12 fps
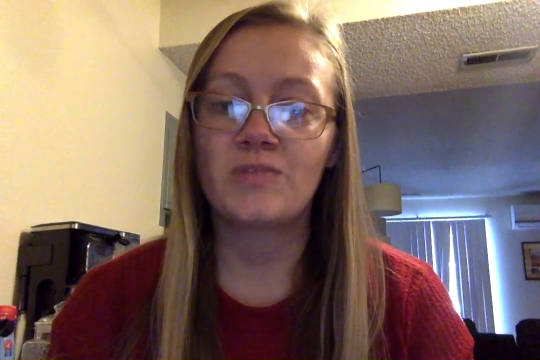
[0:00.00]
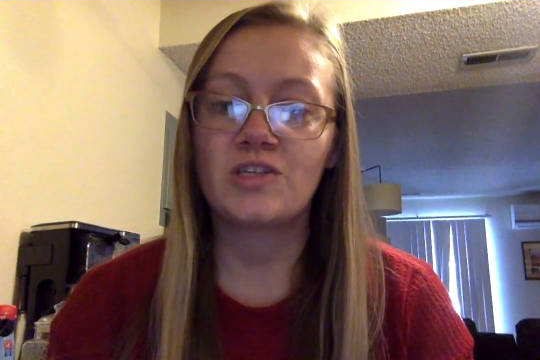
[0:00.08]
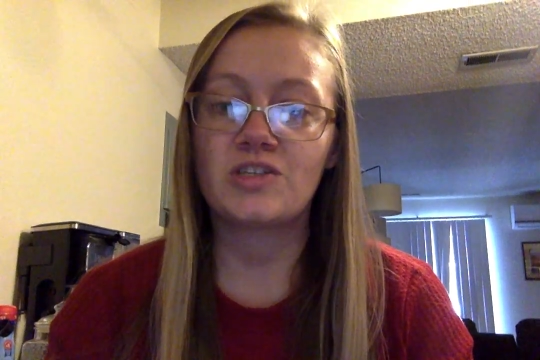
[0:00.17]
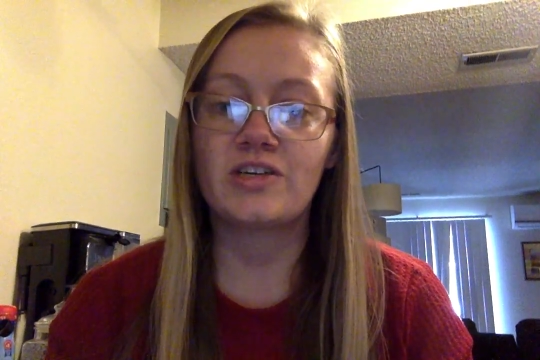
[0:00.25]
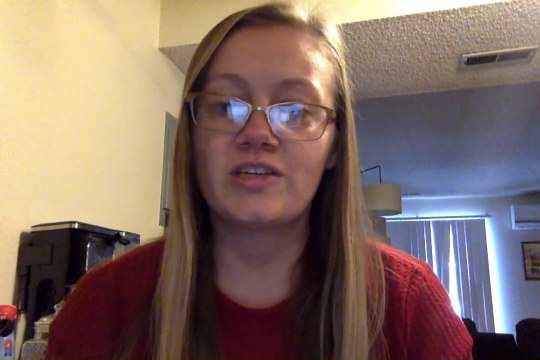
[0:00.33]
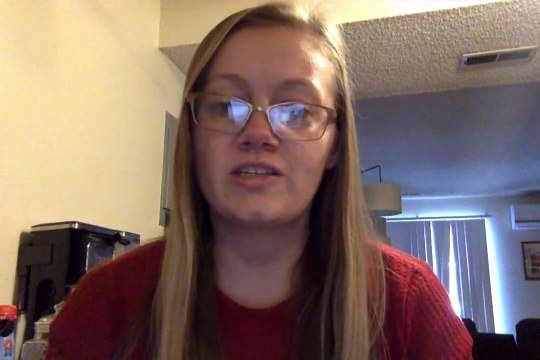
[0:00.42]

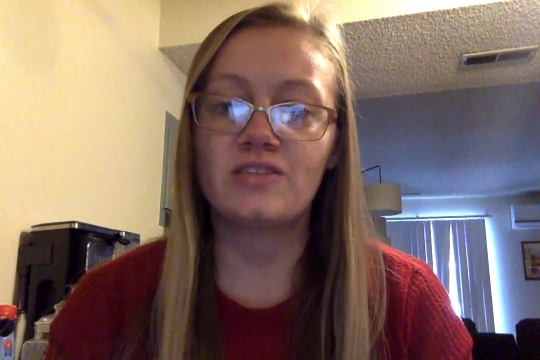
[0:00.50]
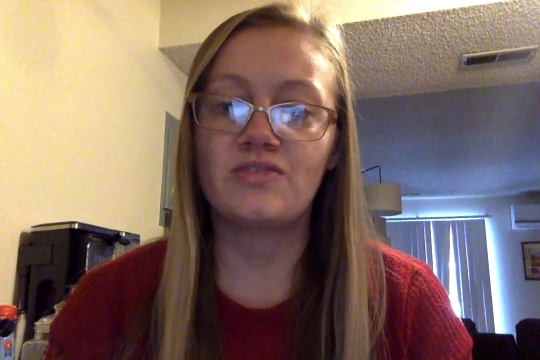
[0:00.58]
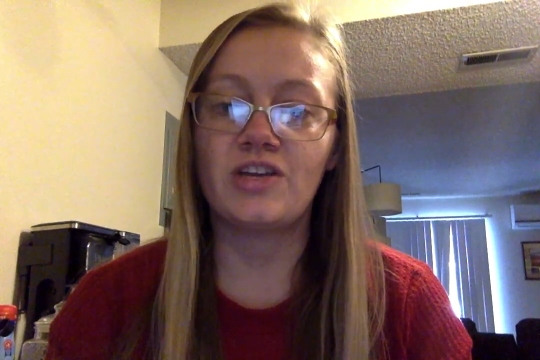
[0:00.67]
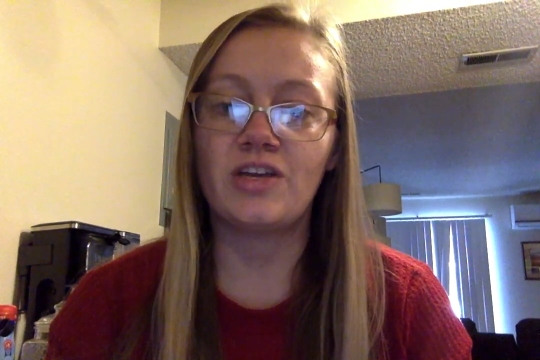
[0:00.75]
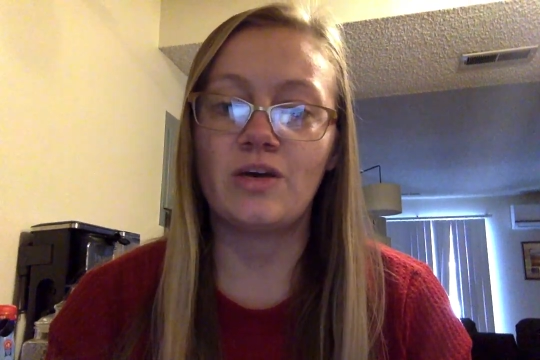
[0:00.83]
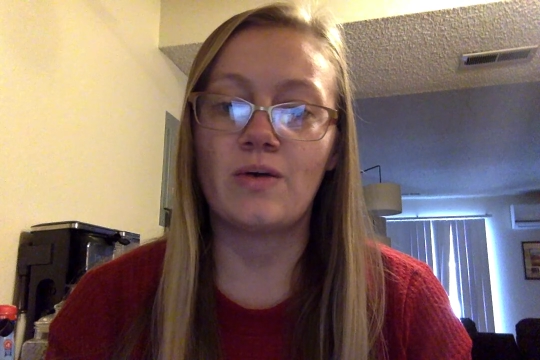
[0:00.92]
During this
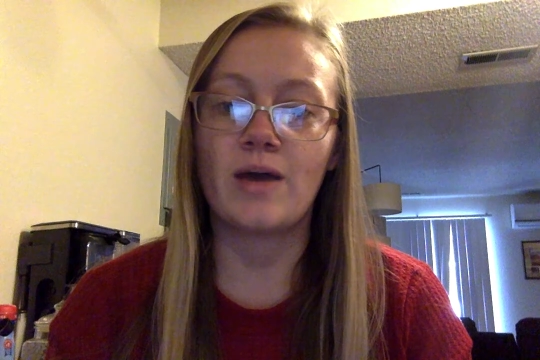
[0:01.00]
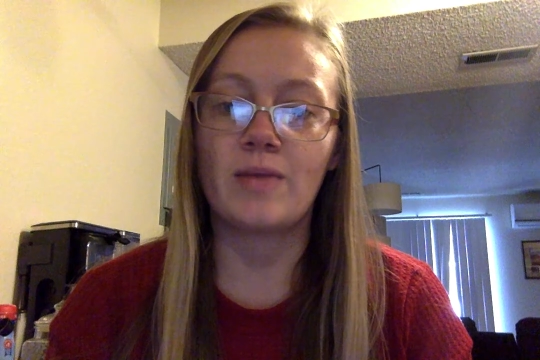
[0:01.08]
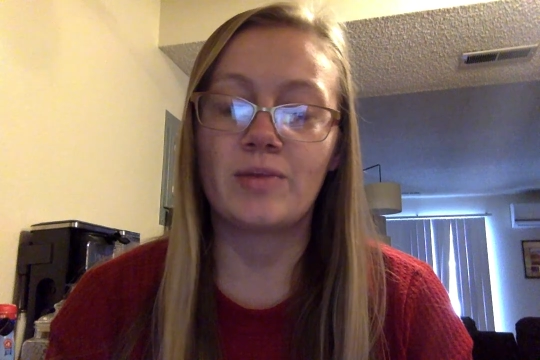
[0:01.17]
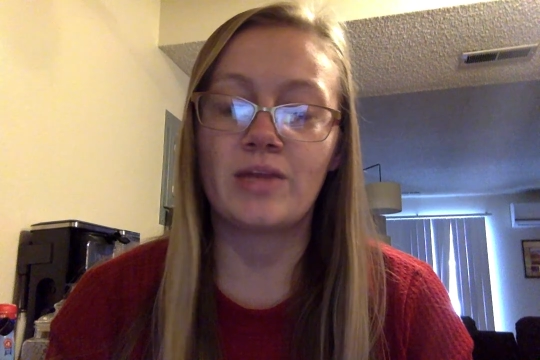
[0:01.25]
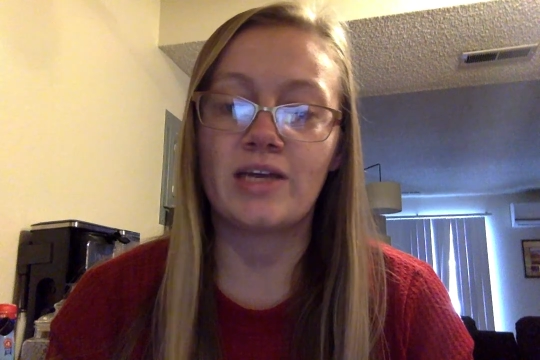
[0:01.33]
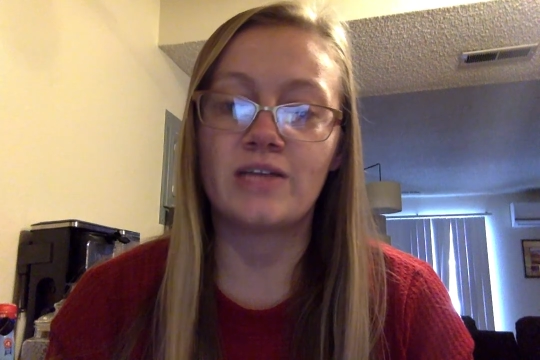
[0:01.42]
video, I
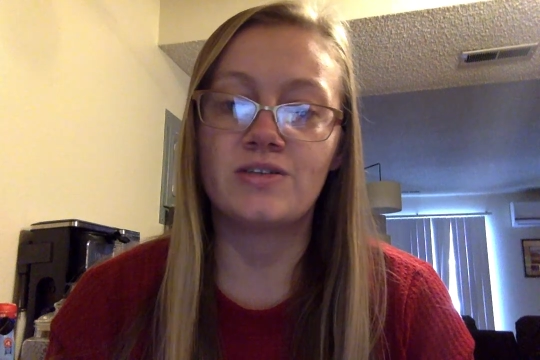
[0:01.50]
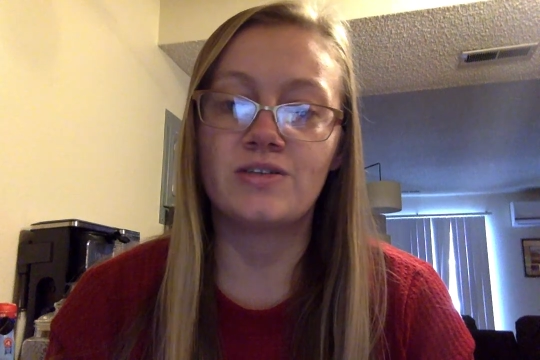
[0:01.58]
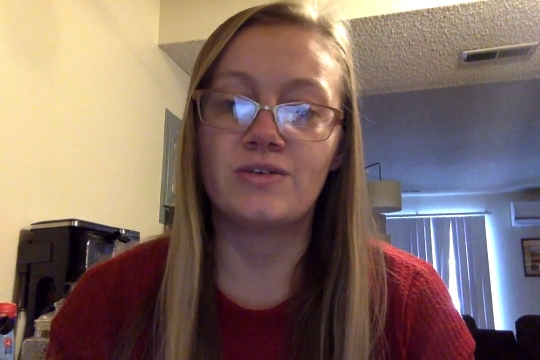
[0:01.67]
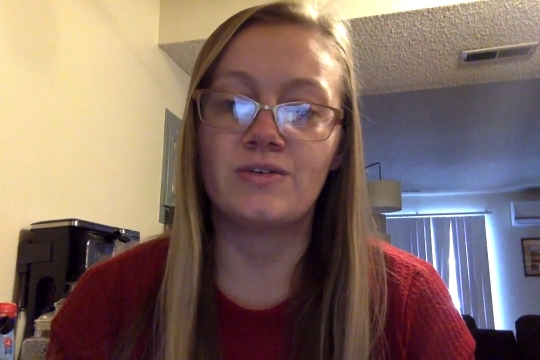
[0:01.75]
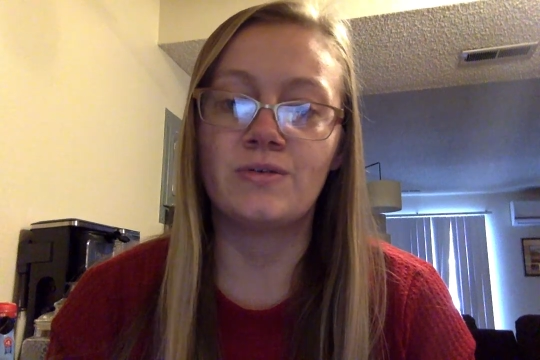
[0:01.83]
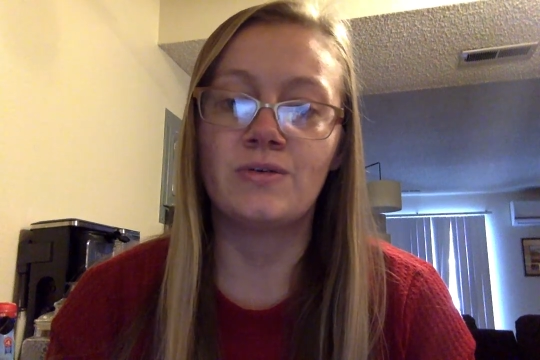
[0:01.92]
plan
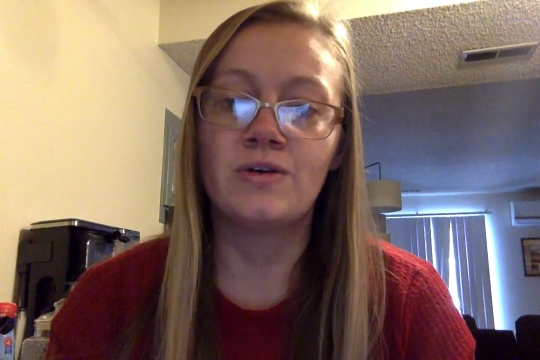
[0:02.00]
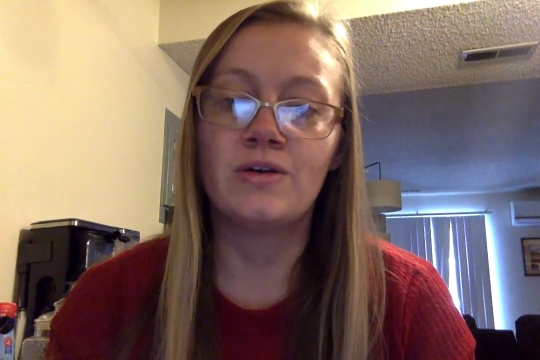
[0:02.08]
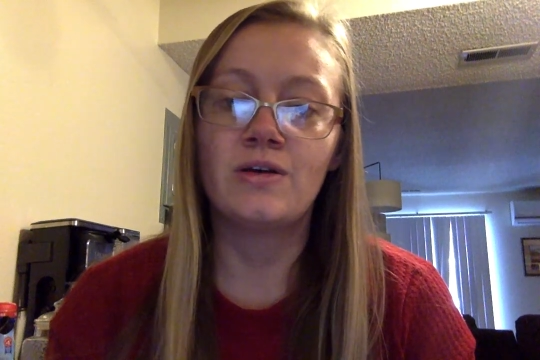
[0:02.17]
to